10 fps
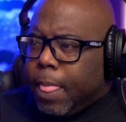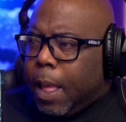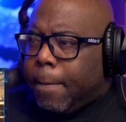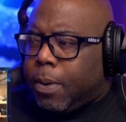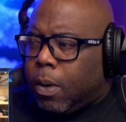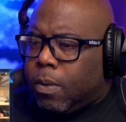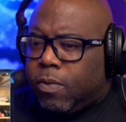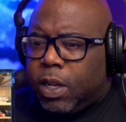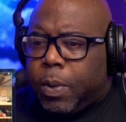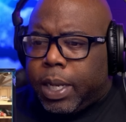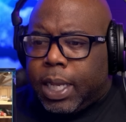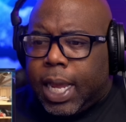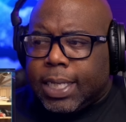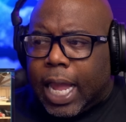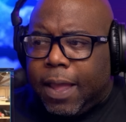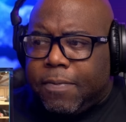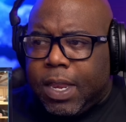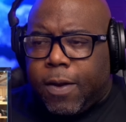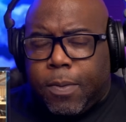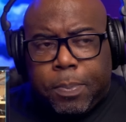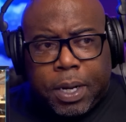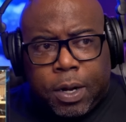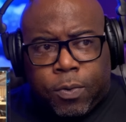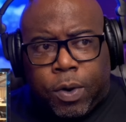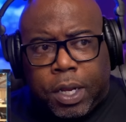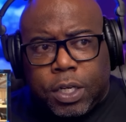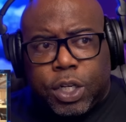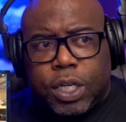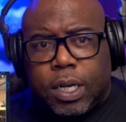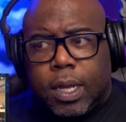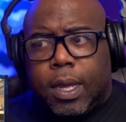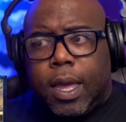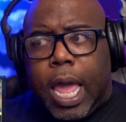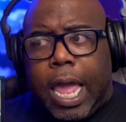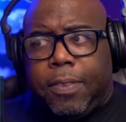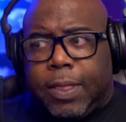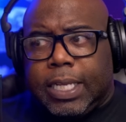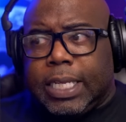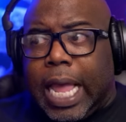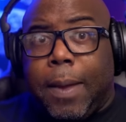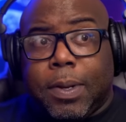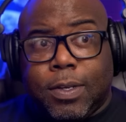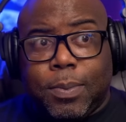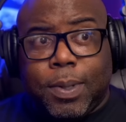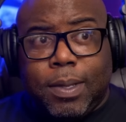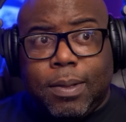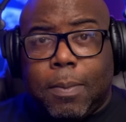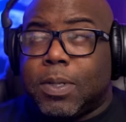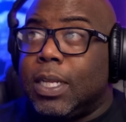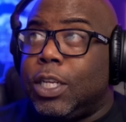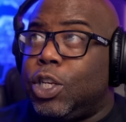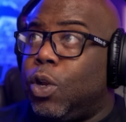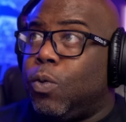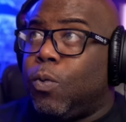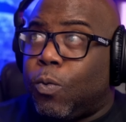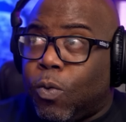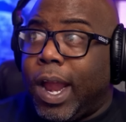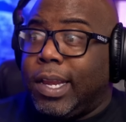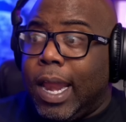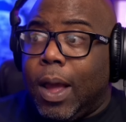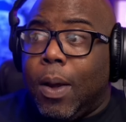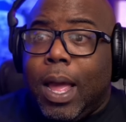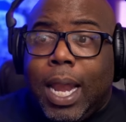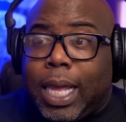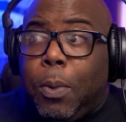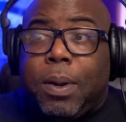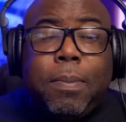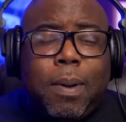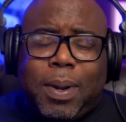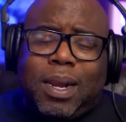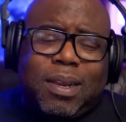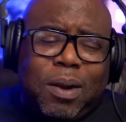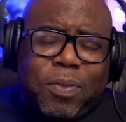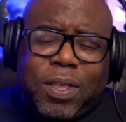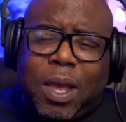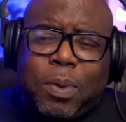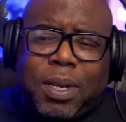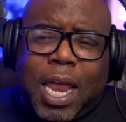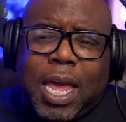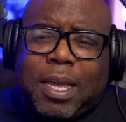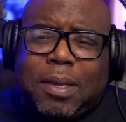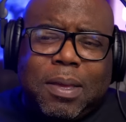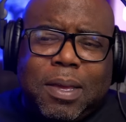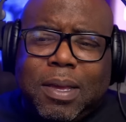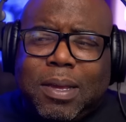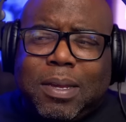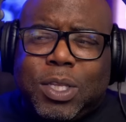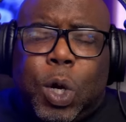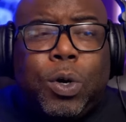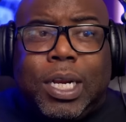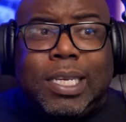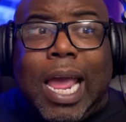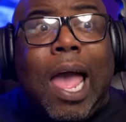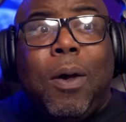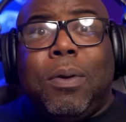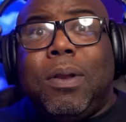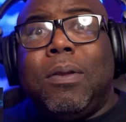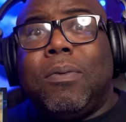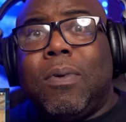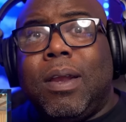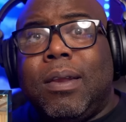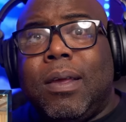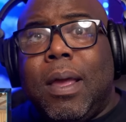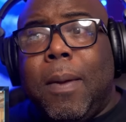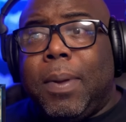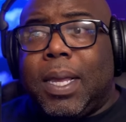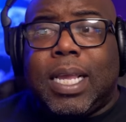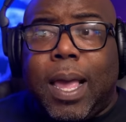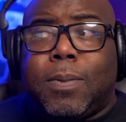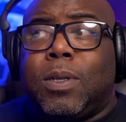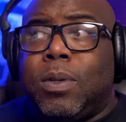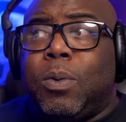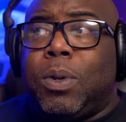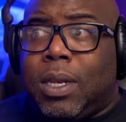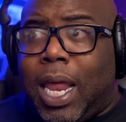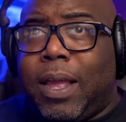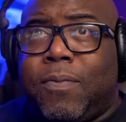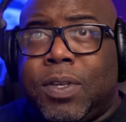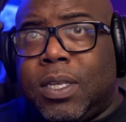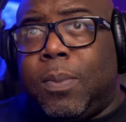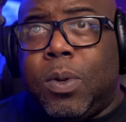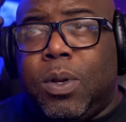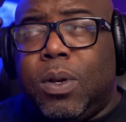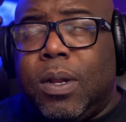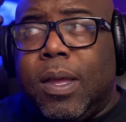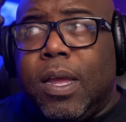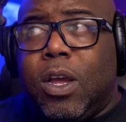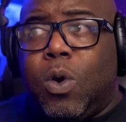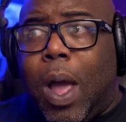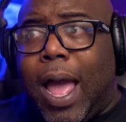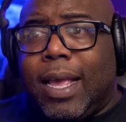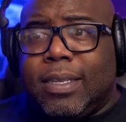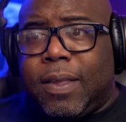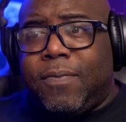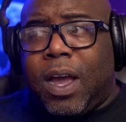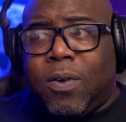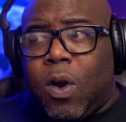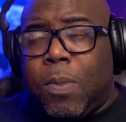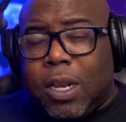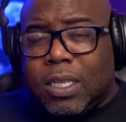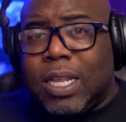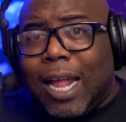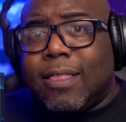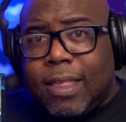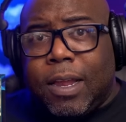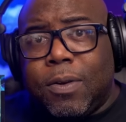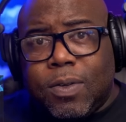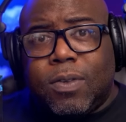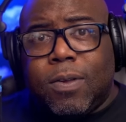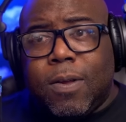Bro, really quickly, guys, I've never been in a range, and this has happened to me. I'm just going to let you know right now. Like, I don't think I would, like, turn it down, right? Because I absolutely would like for someone who has a firearm that is not theirs